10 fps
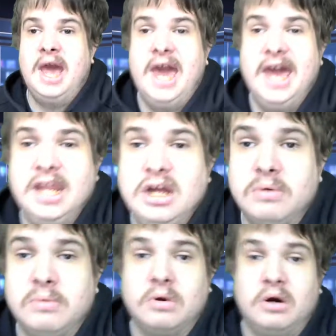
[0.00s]

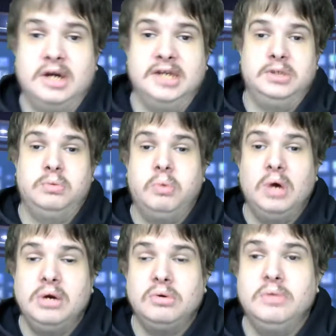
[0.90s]
Hello guys,
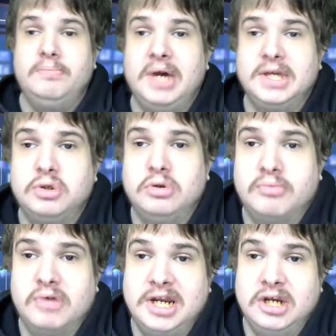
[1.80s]
welcome back to a
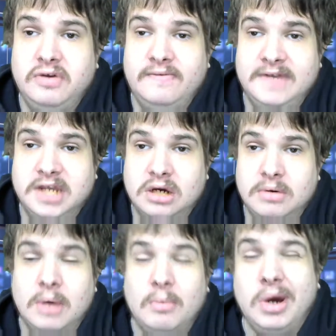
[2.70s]
brand new
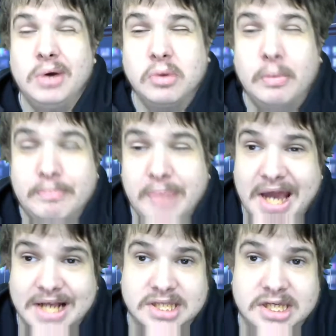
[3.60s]
video and welcome
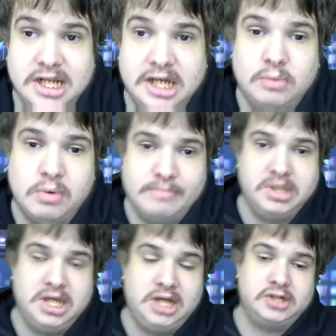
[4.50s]
back to League One
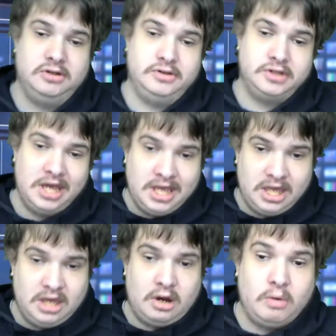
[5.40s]
predictions.
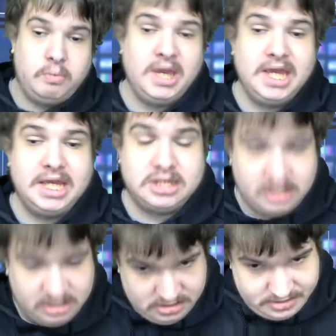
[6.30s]
A
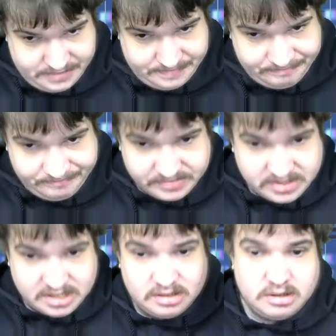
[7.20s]
week,
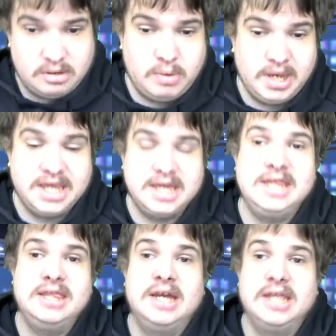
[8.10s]
a
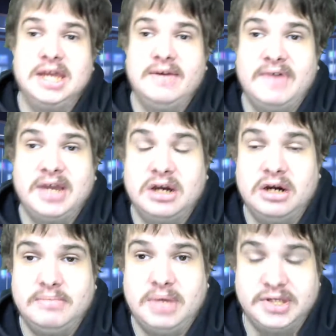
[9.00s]
weekend that the FA
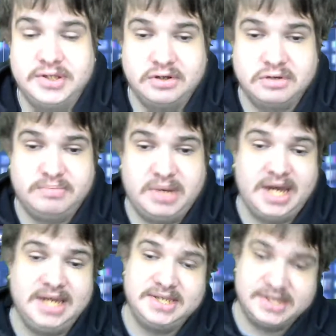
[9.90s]
Cup has taken
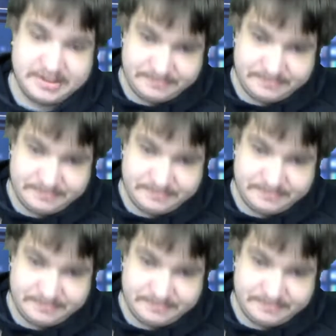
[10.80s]
place,